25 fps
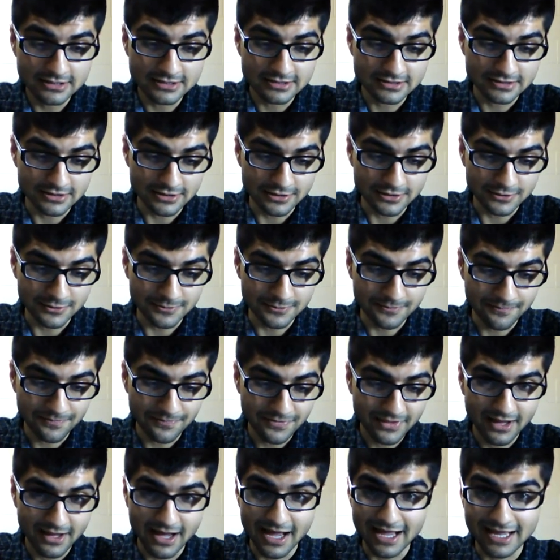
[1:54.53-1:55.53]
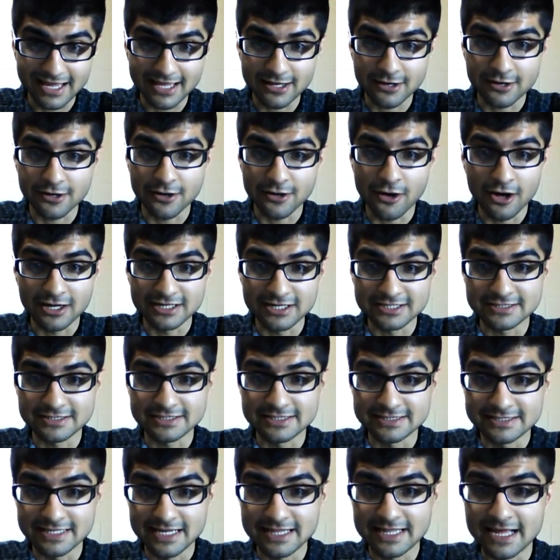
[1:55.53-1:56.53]
so I cannot
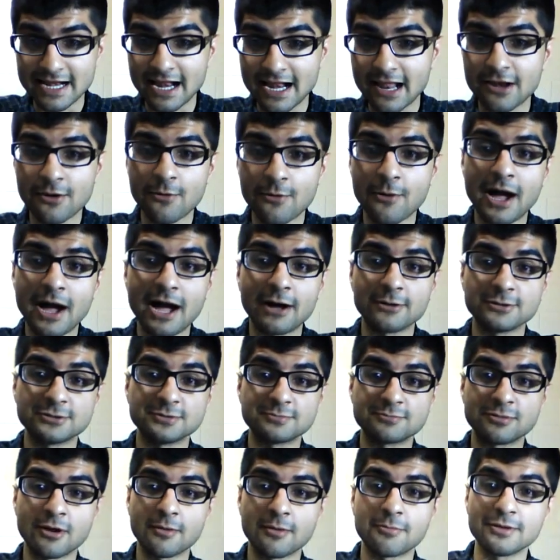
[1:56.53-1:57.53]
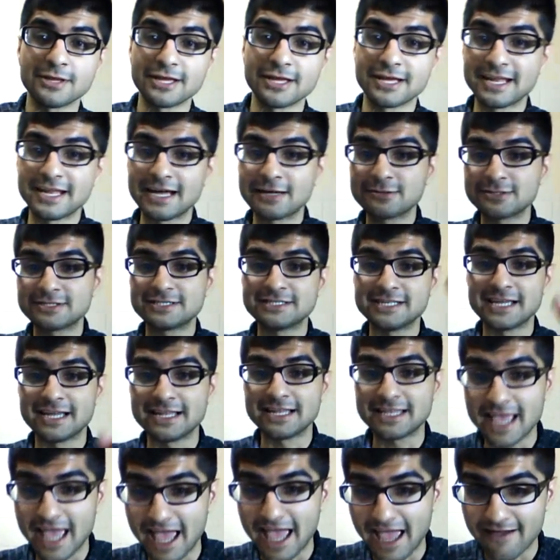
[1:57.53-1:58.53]
honestly say that I know how to properly
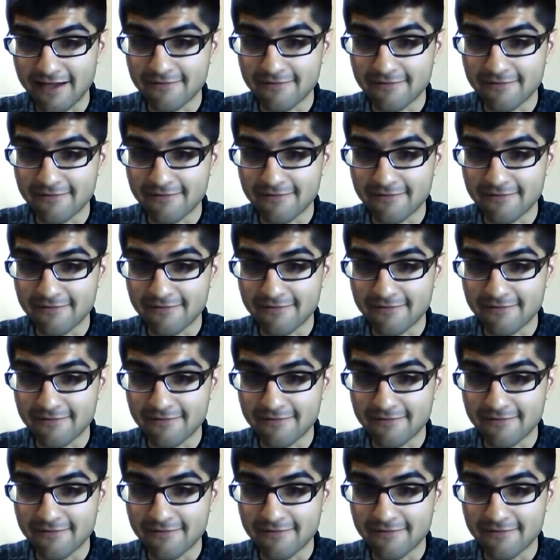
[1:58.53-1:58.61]
enunciate